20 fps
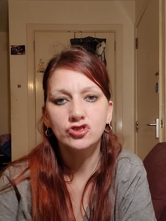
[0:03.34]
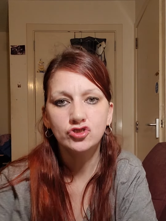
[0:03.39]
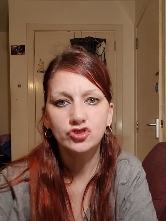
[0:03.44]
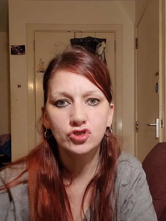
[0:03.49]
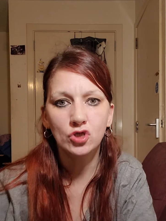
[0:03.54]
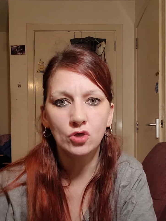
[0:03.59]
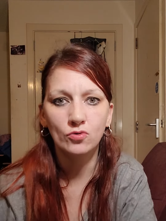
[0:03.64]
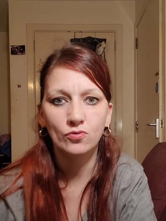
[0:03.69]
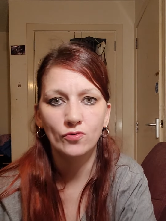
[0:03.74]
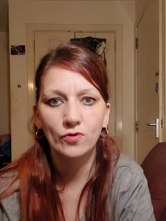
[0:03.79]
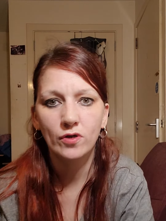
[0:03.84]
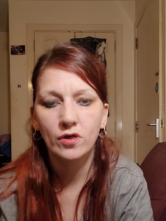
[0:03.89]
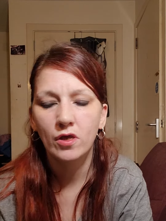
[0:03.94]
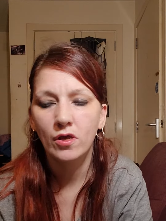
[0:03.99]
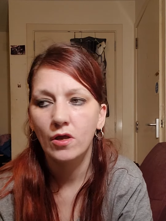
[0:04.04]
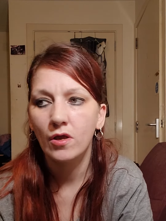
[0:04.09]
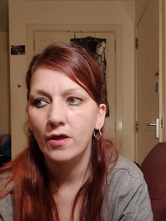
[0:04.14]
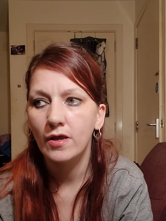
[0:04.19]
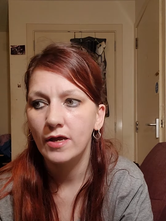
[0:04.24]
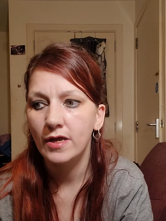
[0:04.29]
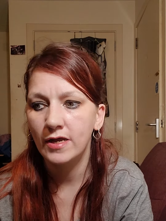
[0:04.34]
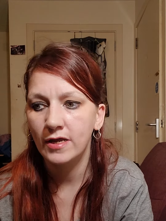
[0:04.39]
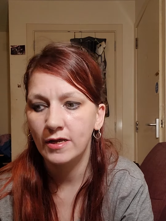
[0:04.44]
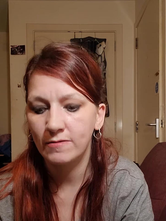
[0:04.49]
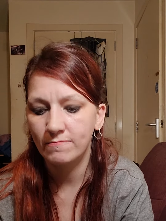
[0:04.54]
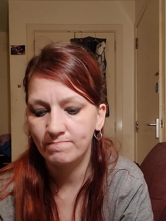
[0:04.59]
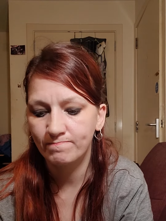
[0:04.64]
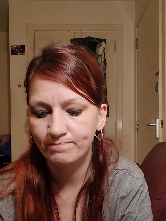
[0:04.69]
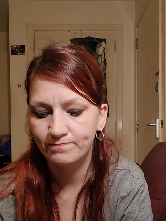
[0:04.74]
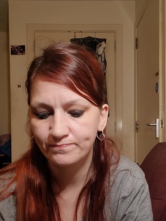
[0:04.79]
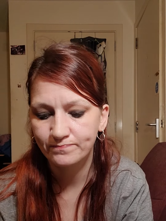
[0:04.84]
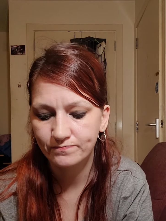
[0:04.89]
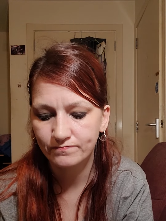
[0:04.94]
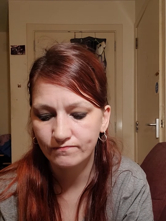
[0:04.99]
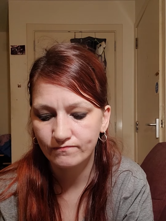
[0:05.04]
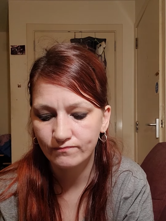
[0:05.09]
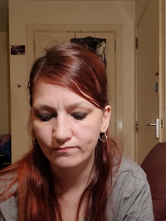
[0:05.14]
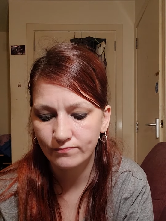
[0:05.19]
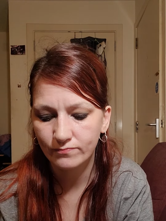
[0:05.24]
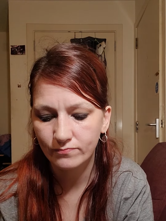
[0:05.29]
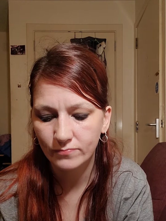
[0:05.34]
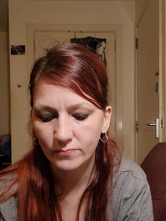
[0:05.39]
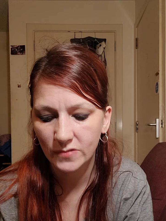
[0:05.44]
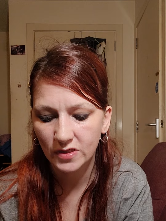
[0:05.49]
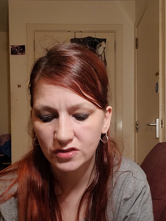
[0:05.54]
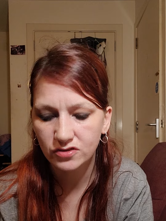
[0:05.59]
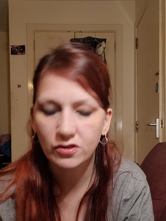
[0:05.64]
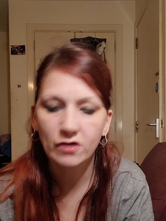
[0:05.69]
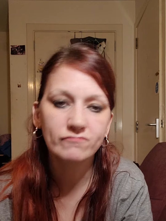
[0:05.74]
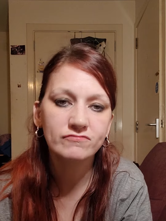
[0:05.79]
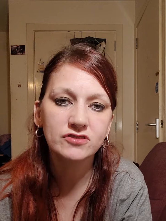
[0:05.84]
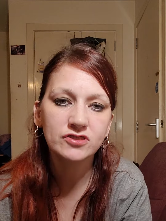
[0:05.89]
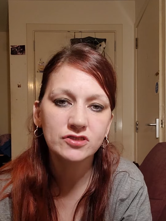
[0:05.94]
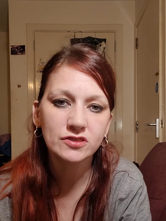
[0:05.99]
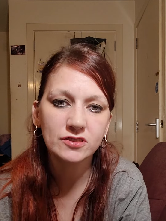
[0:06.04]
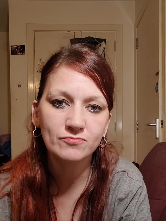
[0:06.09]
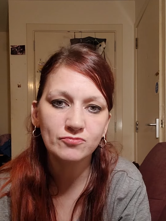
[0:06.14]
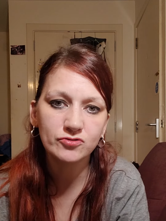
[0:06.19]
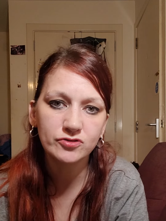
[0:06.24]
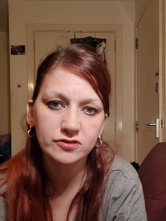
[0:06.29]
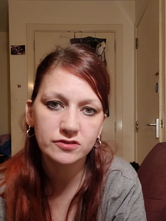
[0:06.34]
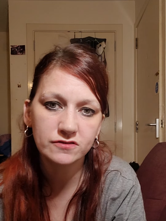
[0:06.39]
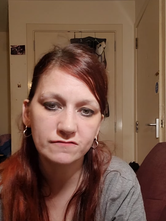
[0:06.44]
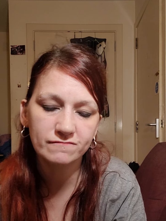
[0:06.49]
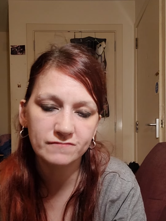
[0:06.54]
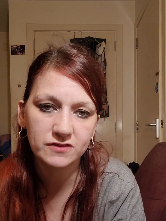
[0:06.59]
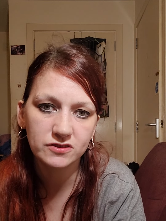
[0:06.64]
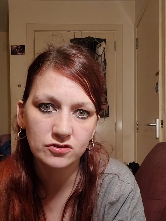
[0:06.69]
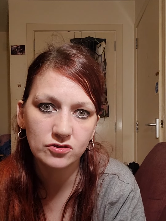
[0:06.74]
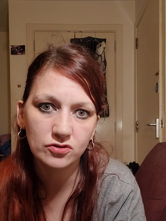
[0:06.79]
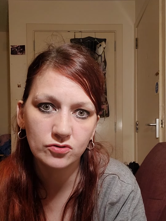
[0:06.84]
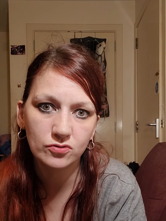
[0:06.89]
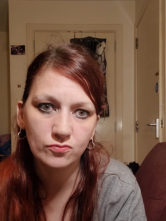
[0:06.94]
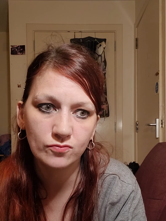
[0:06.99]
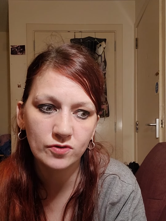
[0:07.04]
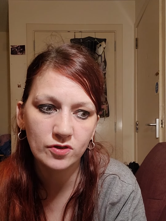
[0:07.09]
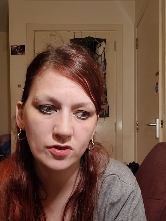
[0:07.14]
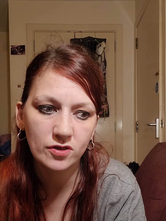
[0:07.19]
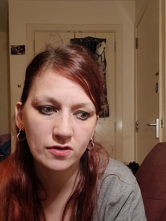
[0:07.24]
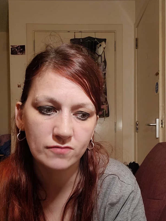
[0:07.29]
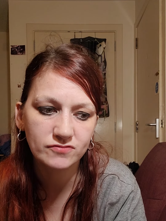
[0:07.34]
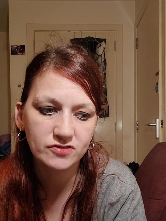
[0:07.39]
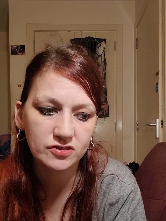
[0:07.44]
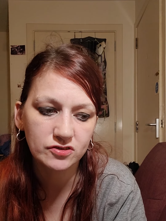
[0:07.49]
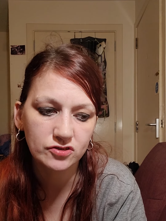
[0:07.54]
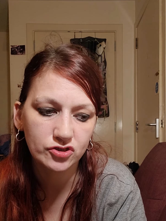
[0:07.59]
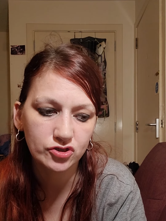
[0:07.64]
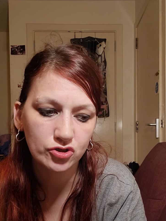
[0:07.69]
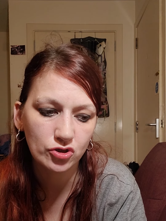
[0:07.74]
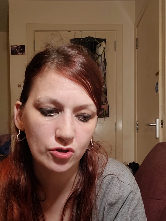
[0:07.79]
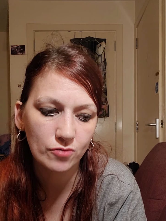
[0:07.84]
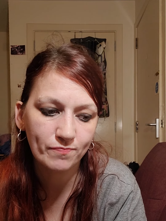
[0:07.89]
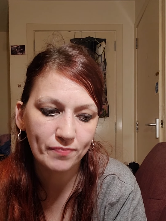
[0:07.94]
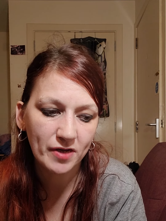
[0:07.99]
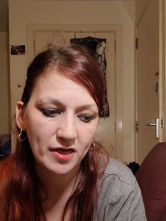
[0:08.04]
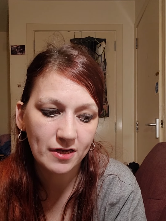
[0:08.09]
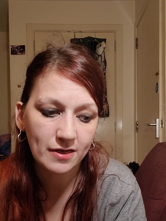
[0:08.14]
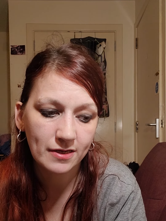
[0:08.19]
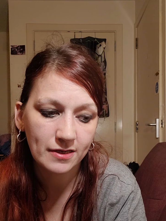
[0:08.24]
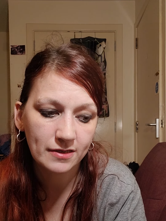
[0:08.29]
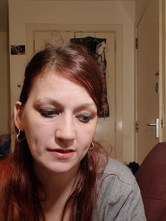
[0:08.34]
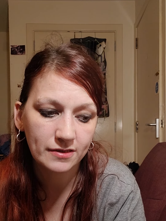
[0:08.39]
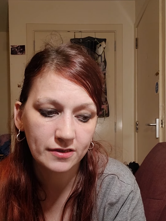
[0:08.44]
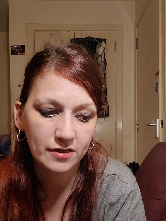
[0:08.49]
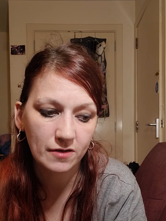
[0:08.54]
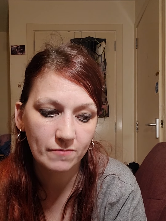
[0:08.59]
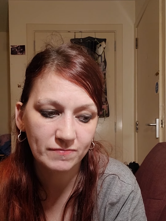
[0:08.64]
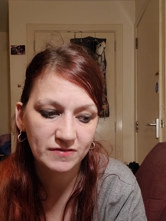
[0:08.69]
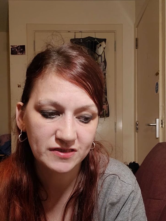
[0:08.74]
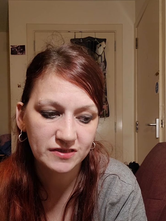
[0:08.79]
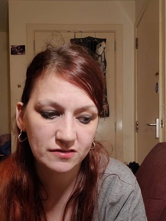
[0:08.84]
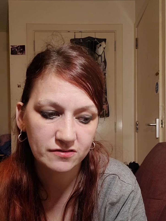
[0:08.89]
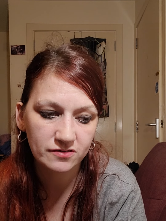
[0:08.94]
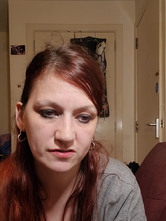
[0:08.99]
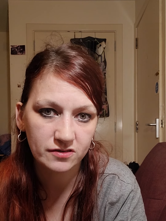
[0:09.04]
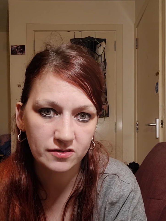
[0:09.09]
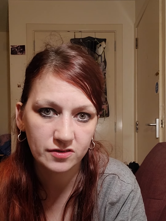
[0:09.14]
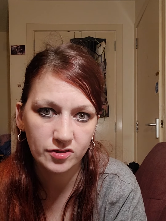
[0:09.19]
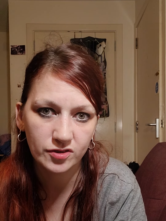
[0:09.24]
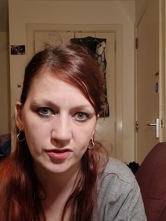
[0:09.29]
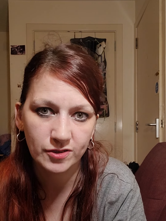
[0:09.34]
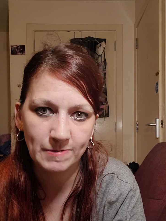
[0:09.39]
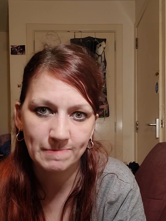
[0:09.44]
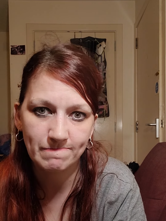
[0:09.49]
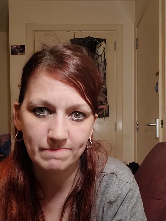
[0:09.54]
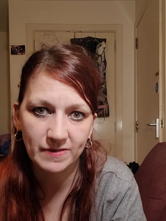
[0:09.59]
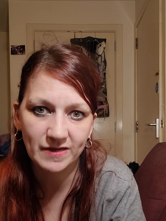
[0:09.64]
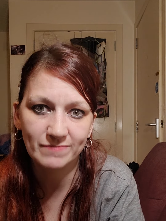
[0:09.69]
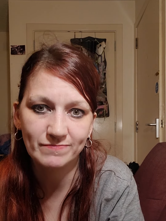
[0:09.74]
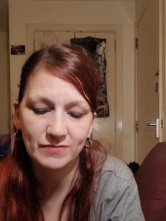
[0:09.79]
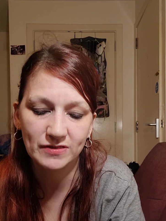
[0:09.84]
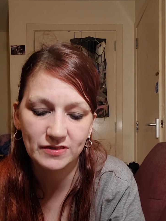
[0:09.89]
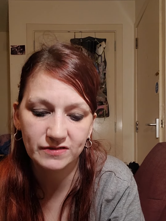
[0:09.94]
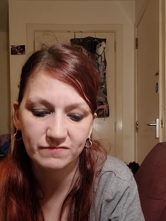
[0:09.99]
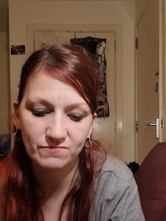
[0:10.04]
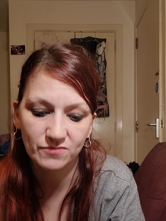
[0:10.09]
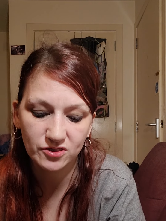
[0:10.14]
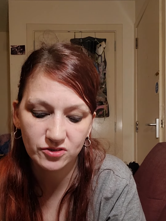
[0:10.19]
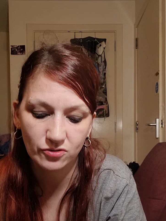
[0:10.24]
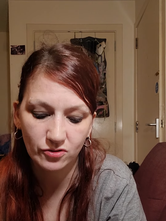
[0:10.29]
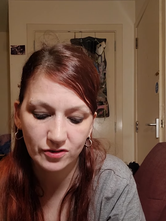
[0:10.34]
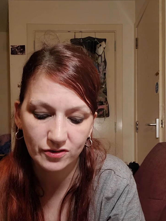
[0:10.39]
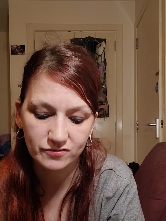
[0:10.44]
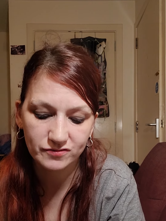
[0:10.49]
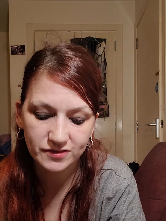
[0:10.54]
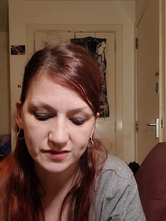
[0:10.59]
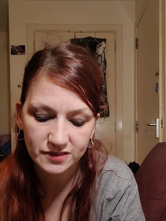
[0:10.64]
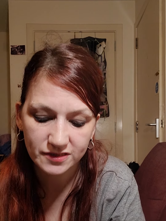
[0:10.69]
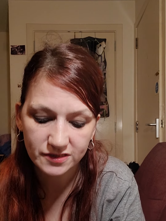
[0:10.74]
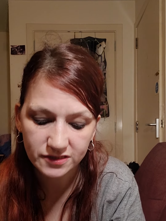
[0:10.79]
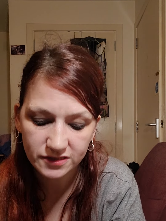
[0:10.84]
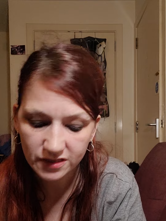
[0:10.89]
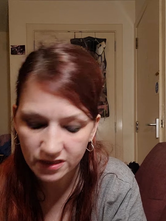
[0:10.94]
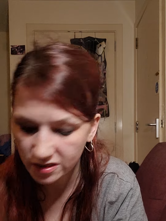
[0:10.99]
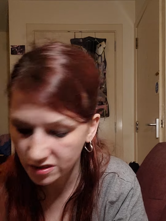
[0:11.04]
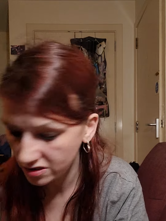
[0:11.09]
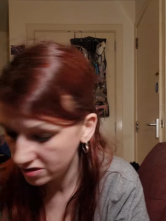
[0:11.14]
So, I recently posted a video where I was in a shop and basically they made me leave my dog outside,